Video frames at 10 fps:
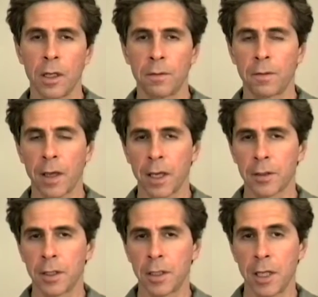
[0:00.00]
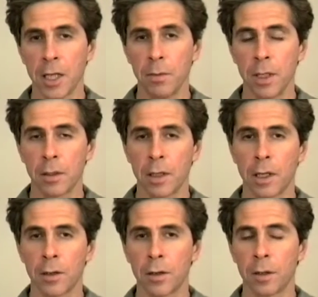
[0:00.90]
fact, it can mean
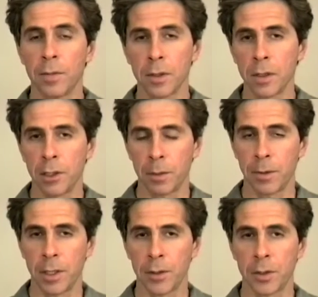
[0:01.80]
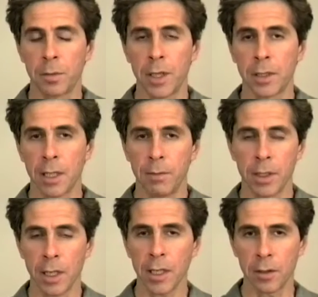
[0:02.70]
that our ability to participate can be
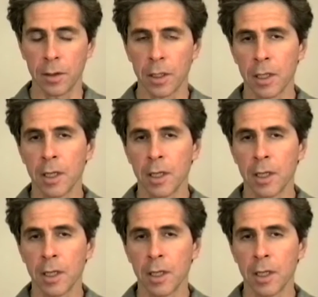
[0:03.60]
heightened.